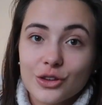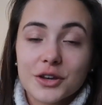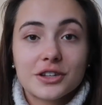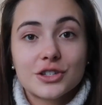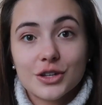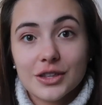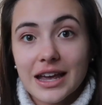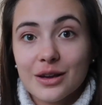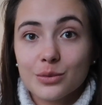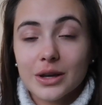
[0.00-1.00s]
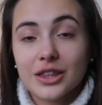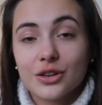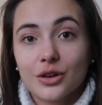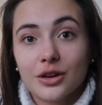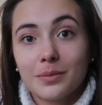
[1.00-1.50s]
You can do that with
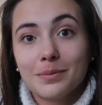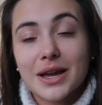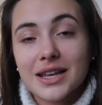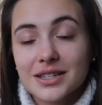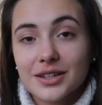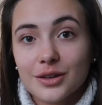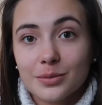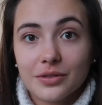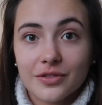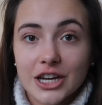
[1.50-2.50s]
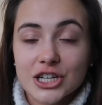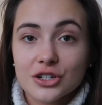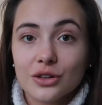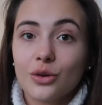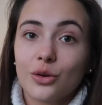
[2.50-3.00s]
your medical professional,